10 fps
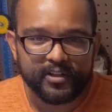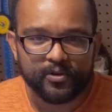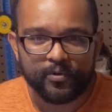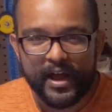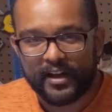
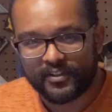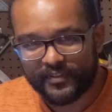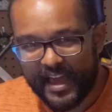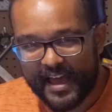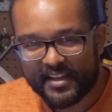you're out of
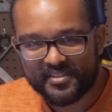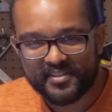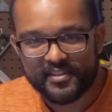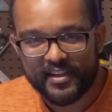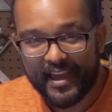
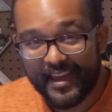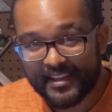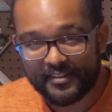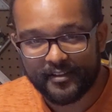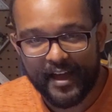gas
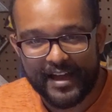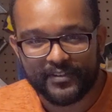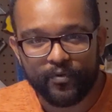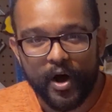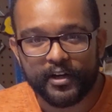and out
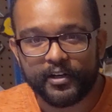of water,